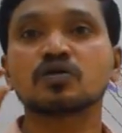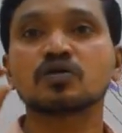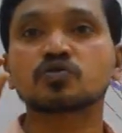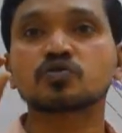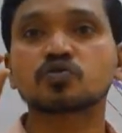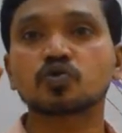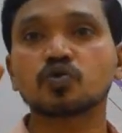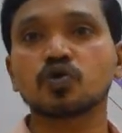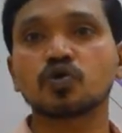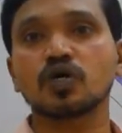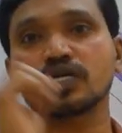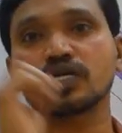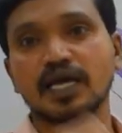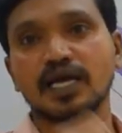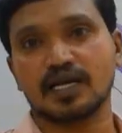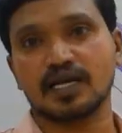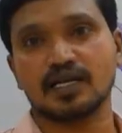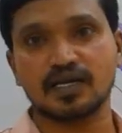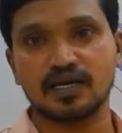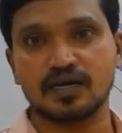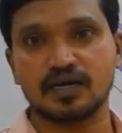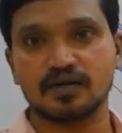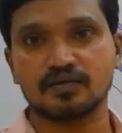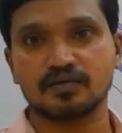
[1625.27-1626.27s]

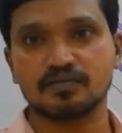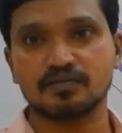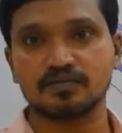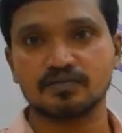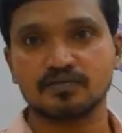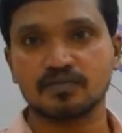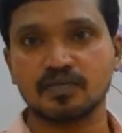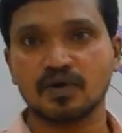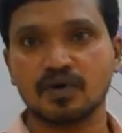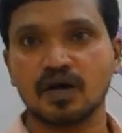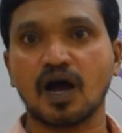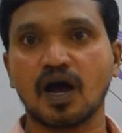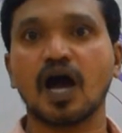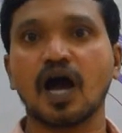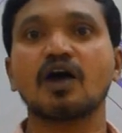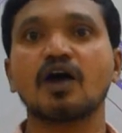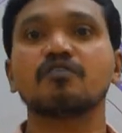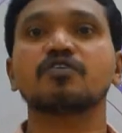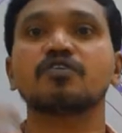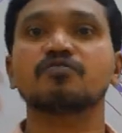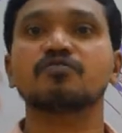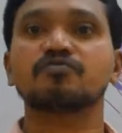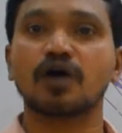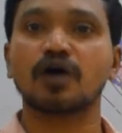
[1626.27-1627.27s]
pseudoganglion.
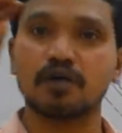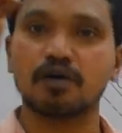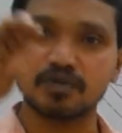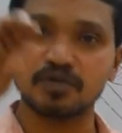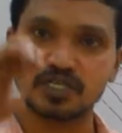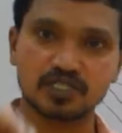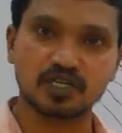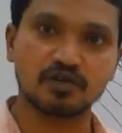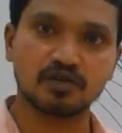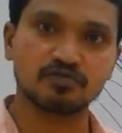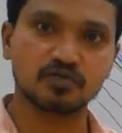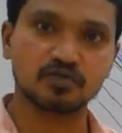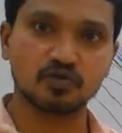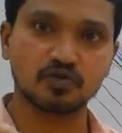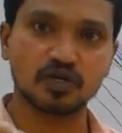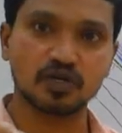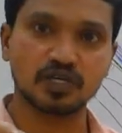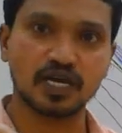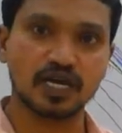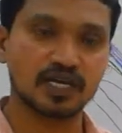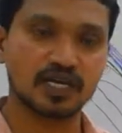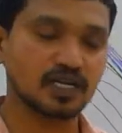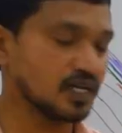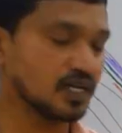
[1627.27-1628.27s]
After formation of
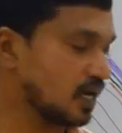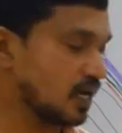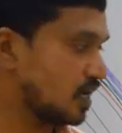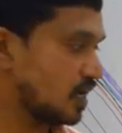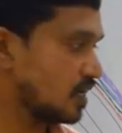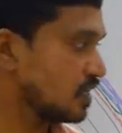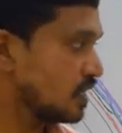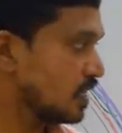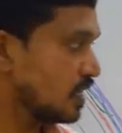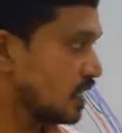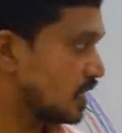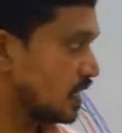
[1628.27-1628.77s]
pseudoganglion,